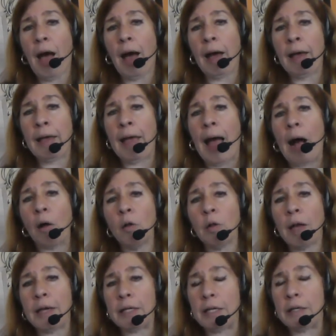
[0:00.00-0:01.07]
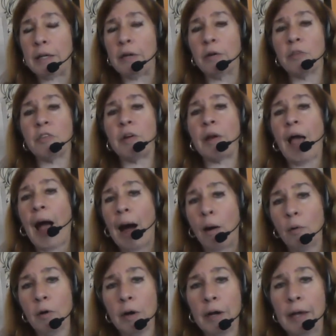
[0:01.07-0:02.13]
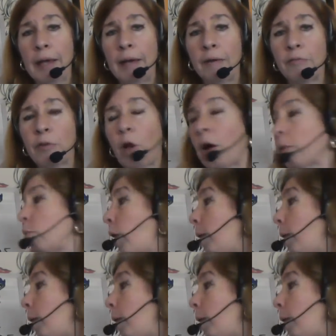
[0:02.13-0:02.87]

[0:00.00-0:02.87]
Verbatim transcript: I outline in here, it's an hour and a half long